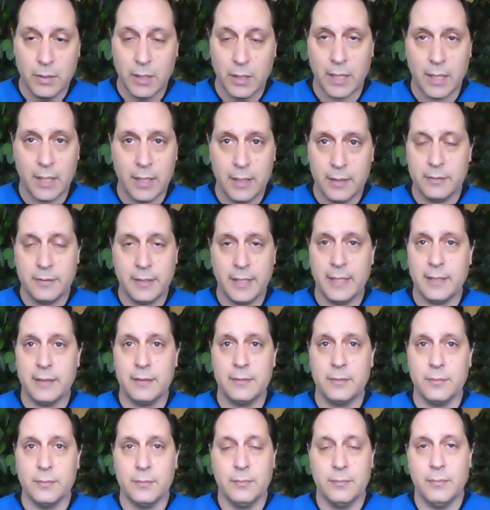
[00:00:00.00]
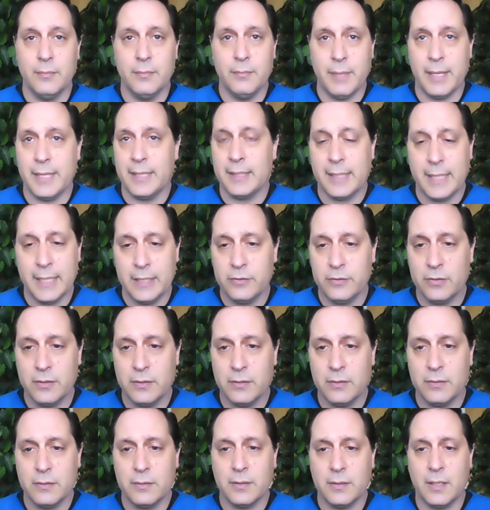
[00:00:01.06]
Uh, take
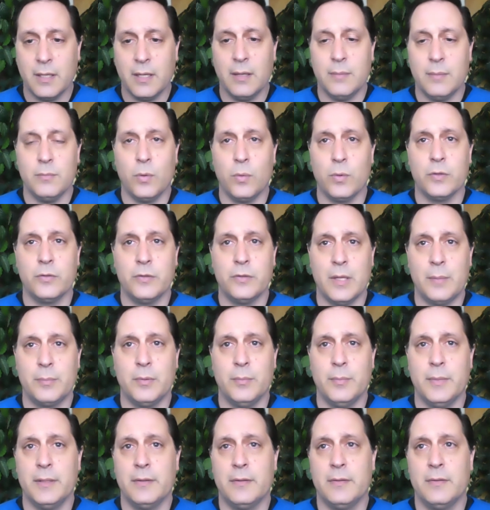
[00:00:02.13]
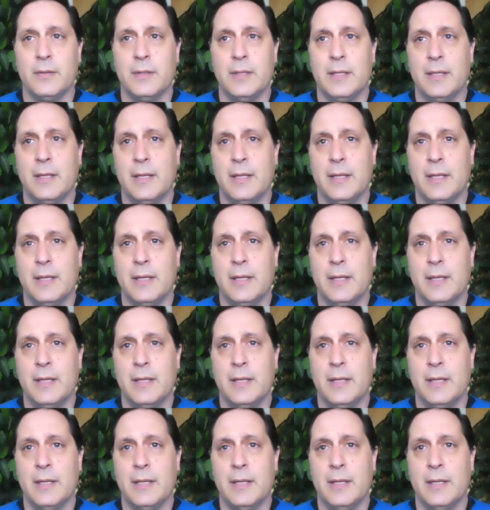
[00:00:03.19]
medications um, or supplements.